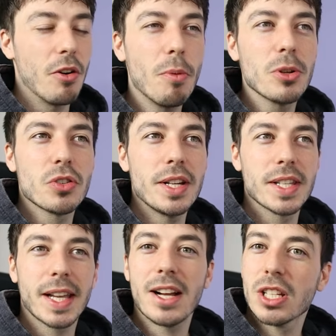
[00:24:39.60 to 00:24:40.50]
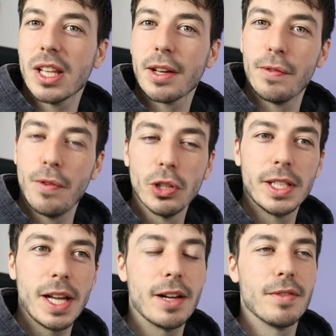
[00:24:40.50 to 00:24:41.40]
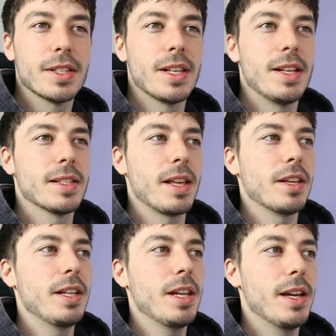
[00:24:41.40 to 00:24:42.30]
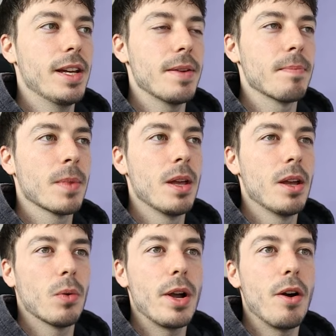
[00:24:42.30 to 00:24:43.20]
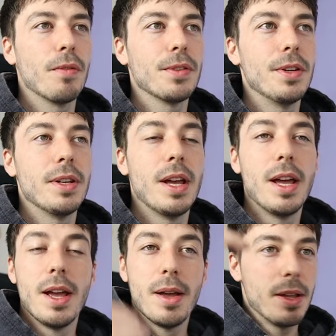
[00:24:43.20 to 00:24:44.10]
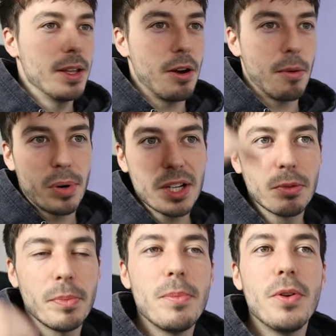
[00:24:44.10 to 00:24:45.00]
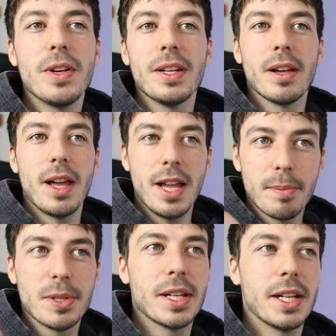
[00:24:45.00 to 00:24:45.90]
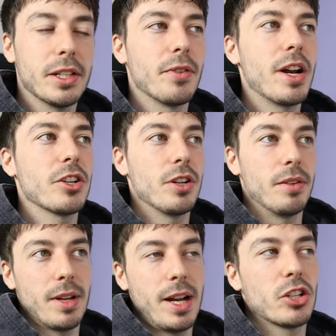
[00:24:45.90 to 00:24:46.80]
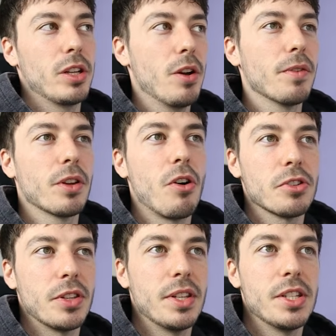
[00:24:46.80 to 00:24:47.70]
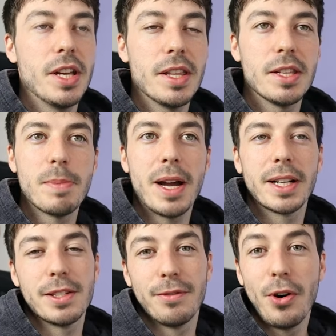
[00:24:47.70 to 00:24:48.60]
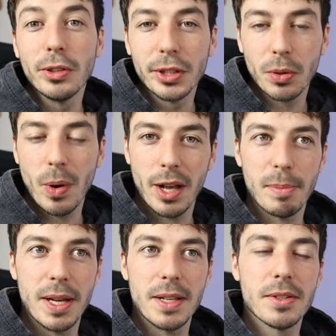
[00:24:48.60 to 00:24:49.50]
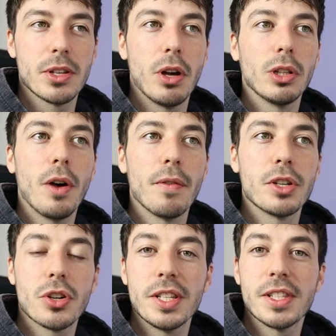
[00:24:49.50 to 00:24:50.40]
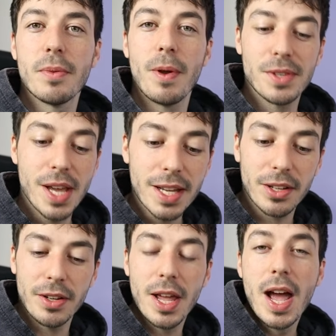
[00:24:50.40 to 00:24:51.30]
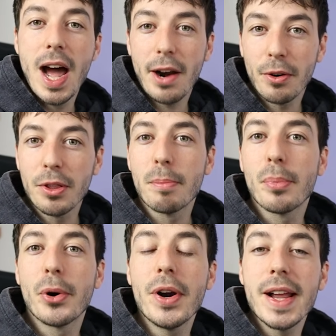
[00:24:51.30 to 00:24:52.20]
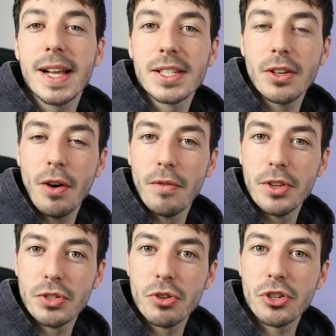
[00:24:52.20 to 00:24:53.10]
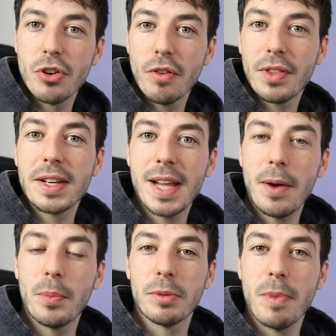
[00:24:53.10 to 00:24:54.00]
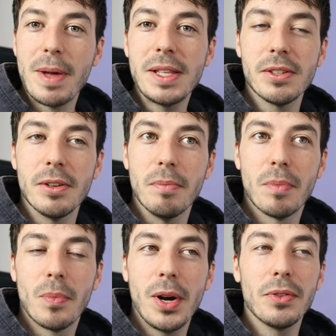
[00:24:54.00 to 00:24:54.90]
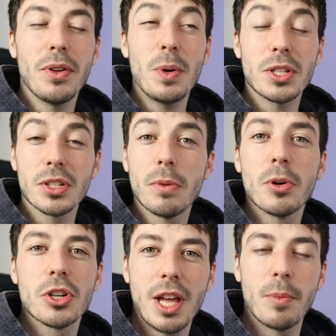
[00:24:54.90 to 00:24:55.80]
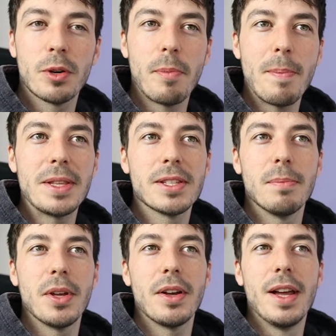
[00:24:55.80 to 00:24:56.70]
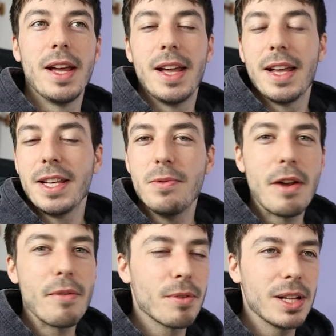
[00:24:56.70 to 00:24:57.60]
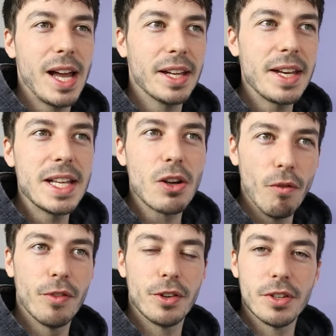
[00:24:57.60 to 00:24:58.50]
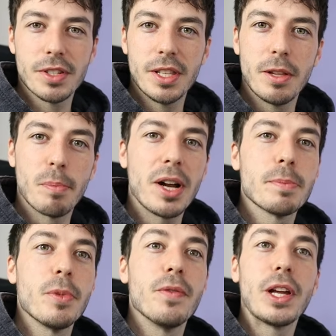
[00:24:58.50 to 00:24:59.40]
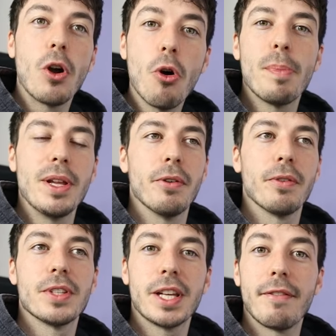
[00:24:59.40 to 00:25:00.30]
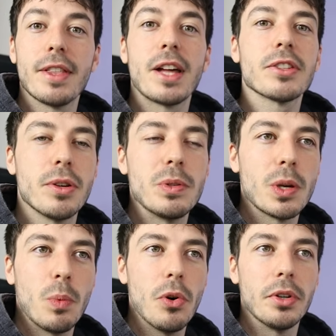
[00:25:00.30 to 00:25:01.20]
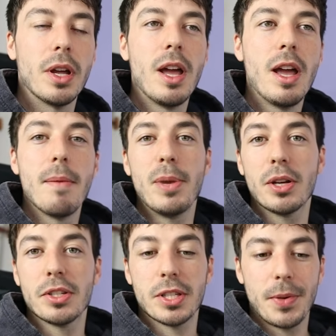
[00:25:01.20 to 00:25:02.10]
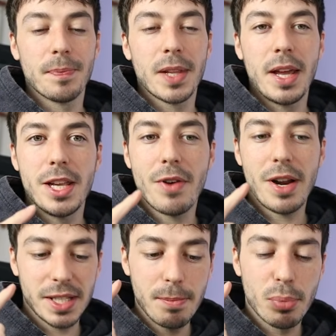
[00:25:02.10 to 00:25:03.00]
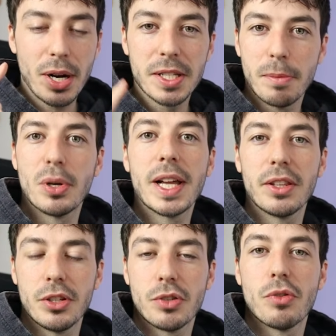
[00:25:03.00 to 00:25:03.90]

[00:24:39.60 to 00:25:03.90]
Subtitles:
you're almost trying to catch like a falling knife. It's that thing you hear quite often. you know, price will be moving in a particular direction. Actually, over the course of this year, this market's fallen quite a bit. So a lot of the trades that we've taken are on the breaks of the structure of that downward momentum. Well, there was so much downward momentum that you never really had any confidence in the price moving up enough to give you that 2-to-1, because you're asking price to break